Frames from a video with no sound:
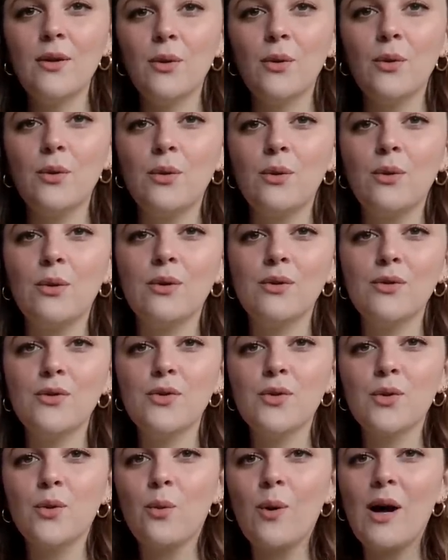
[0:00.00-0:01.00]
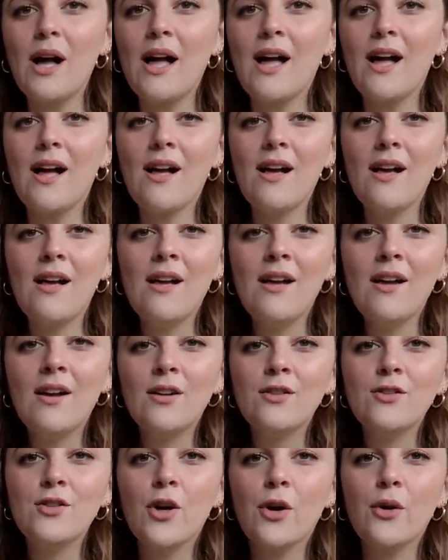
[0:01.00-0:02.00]
cool square
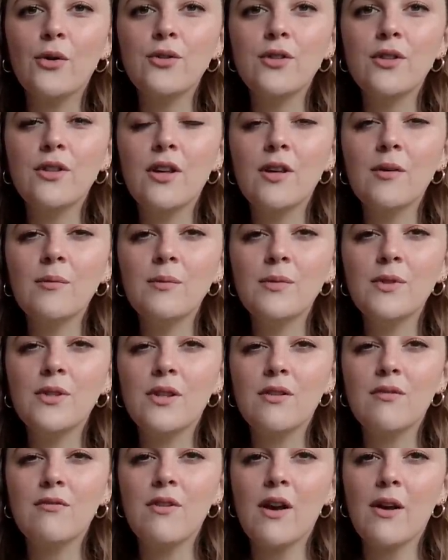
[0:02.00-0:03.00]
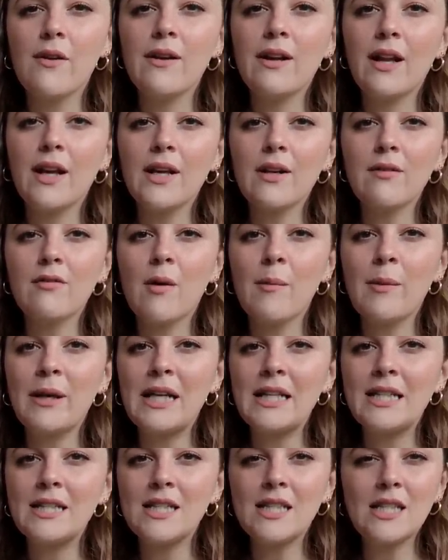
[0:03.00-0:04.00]
toe to them. So they're very like
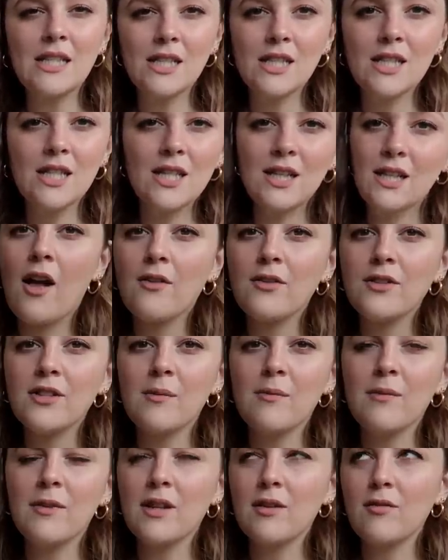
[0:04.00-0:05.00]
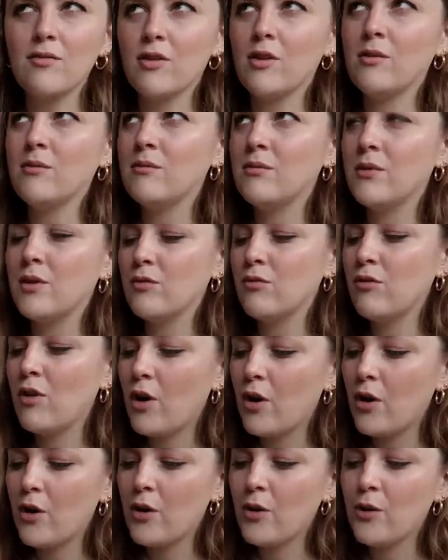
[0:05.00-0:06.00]
reminiscent of something from The
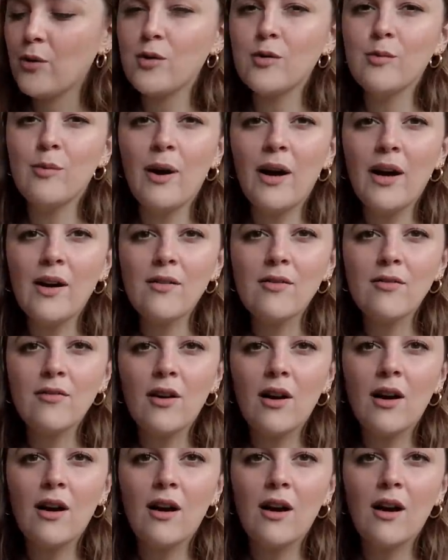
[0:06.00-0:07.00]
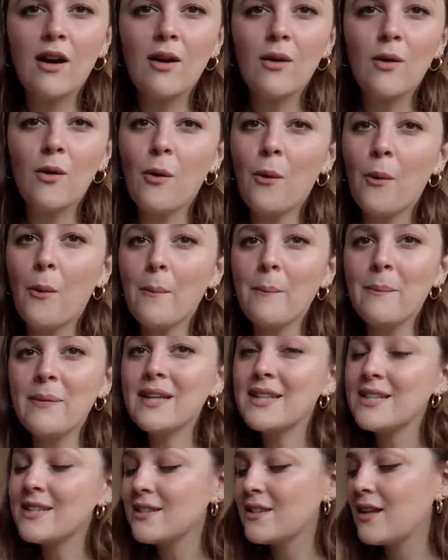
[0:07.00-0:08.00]
Row or By Far or
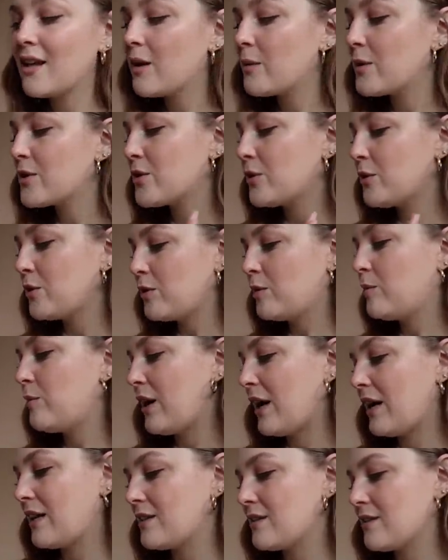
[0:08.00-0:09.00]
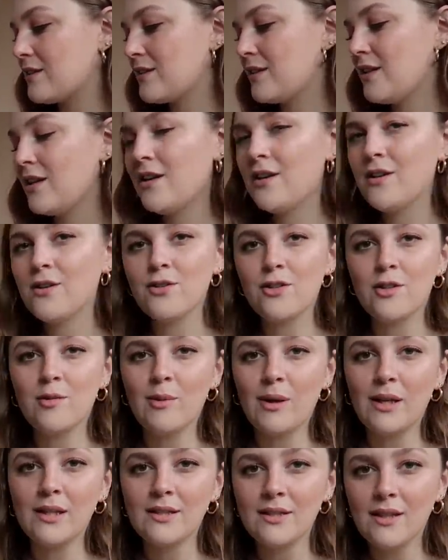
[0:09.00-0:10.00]
Mister, which are all brands, shoe
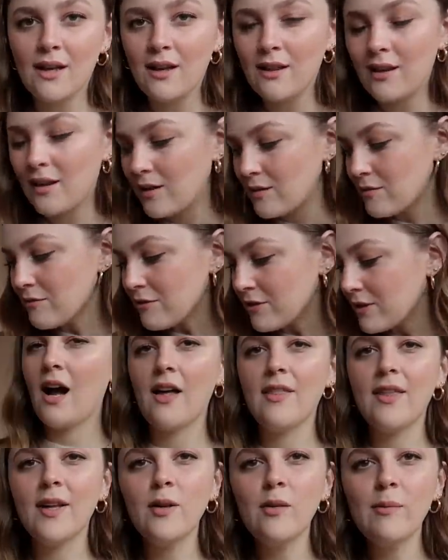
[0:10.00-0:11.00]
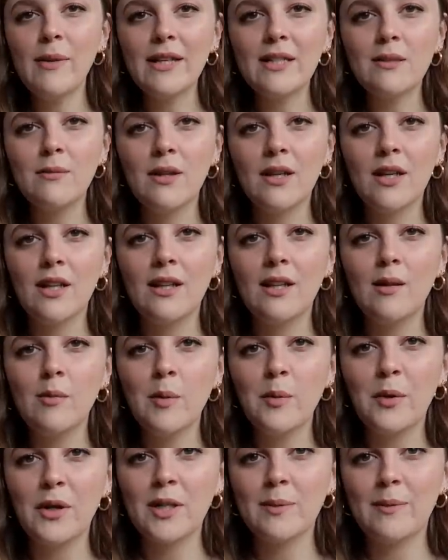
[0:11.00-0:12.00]
brands that I love. I think what makes them look a little bit
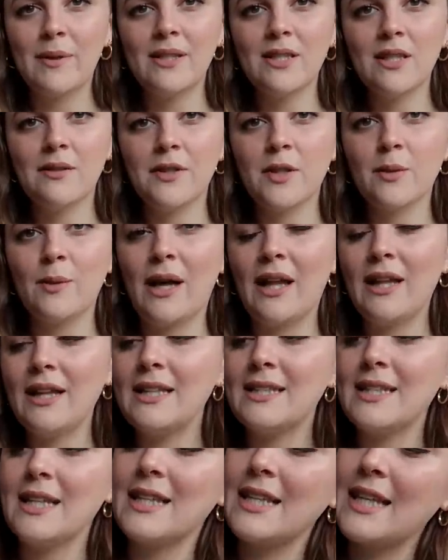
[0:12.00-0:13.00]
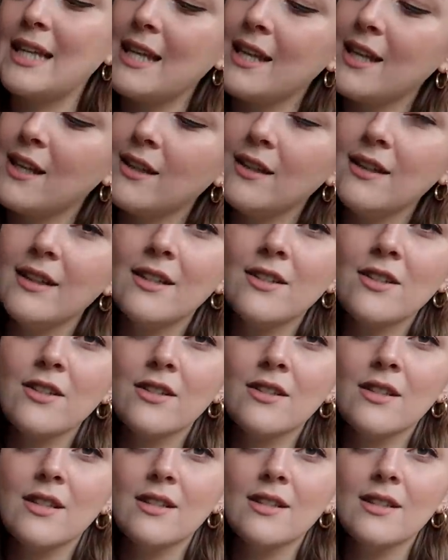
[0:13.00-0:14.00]
more expensive as well is that the heel is
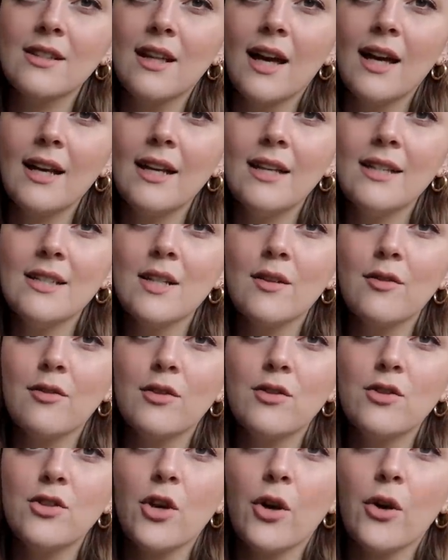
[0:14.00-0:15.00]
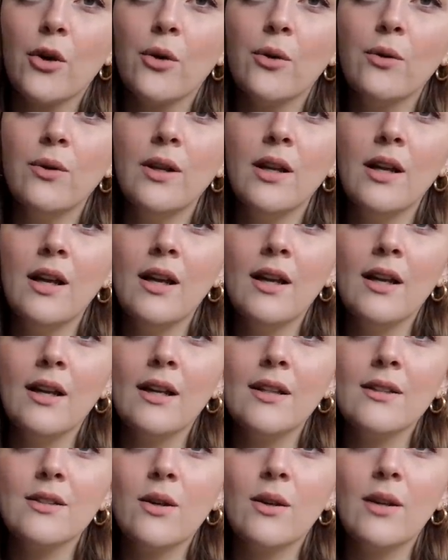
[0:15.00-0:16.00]
just a slightly different tone.
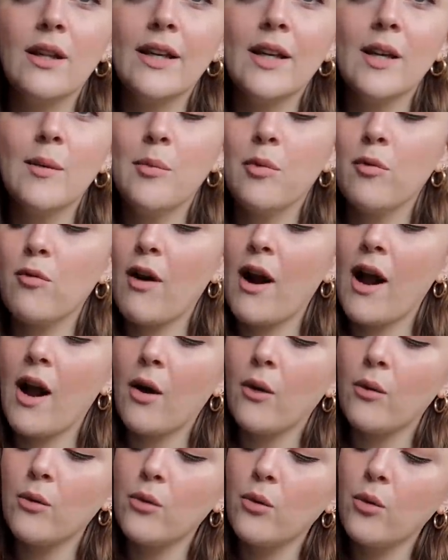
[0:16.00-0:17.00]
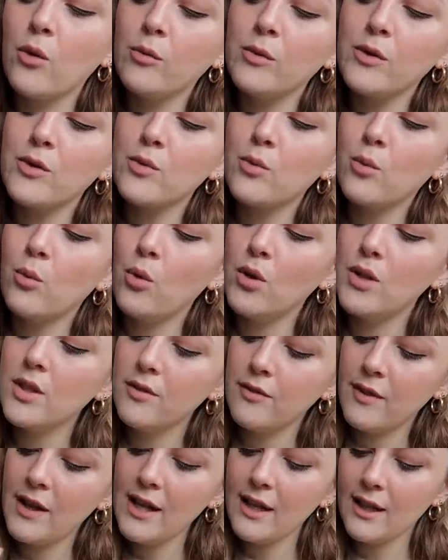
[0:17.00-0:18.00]
It's got like a brown, almost wood
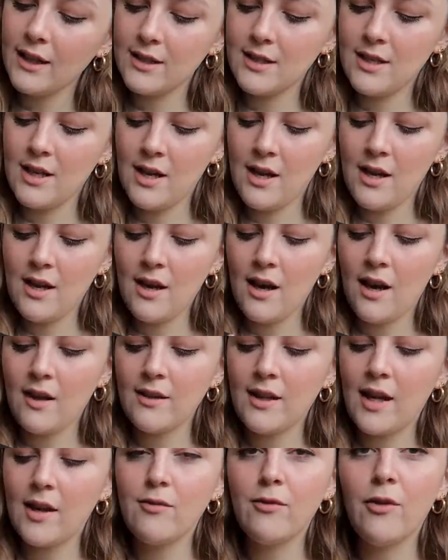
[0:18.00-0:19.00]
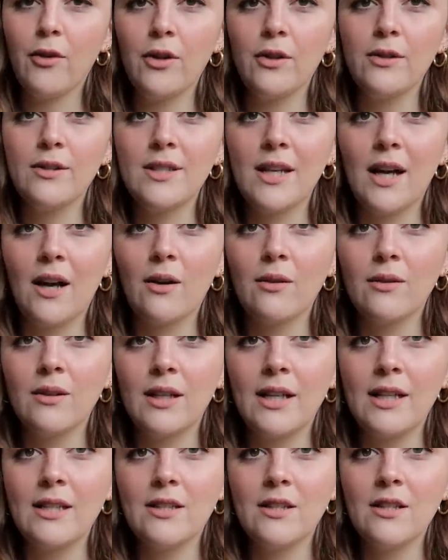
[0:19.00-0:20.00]
effect, and that follows down
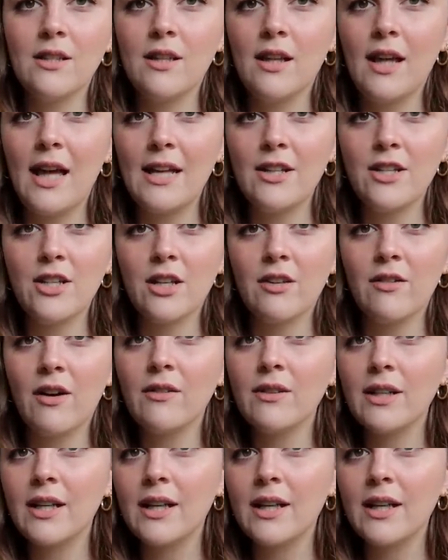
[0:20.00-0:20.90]
into the edging around